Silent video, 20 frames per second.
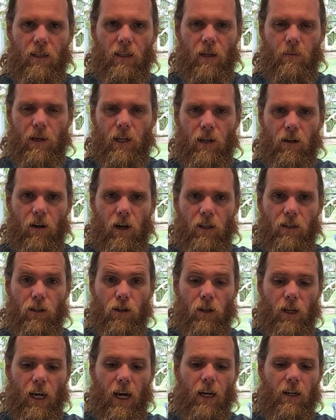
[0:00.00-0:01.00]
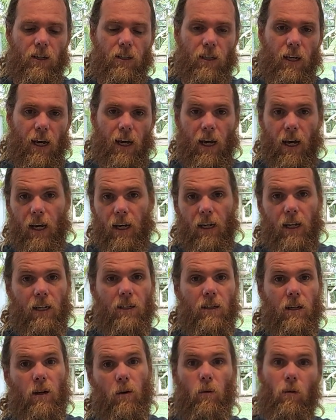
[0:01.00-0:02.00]
It'd be nice. You can just say, "Hey
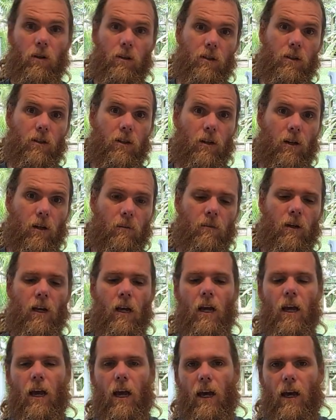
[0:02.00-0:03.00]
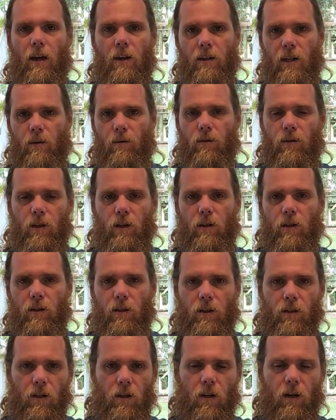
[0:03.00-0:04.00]
Alexa, what's the time?" And it will tell you
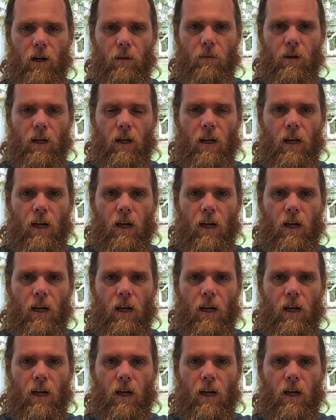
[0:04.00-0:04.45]
the time.